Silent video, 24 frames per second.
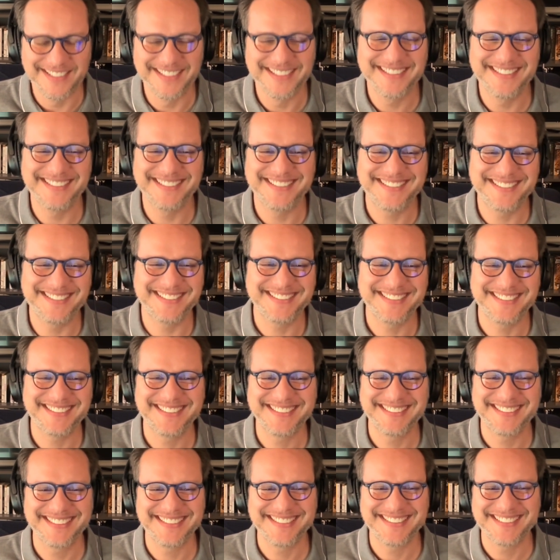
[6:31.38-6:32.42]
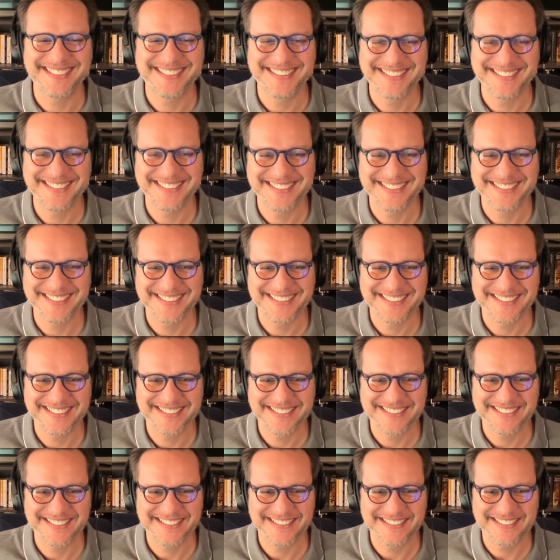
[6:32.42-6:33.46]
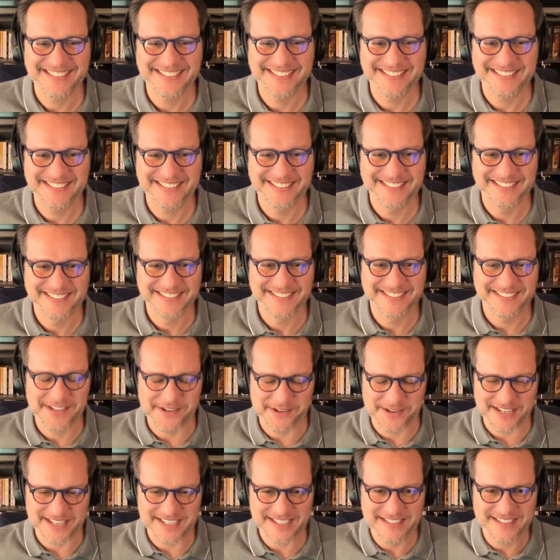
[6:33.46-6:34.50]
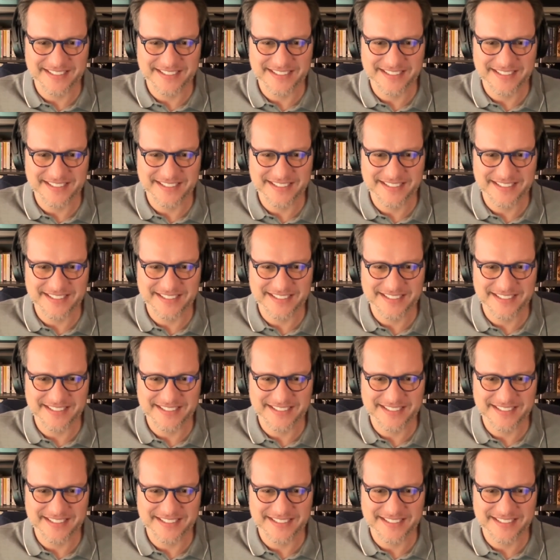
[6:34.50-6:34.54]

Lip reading: No words are spoken by the person on screen.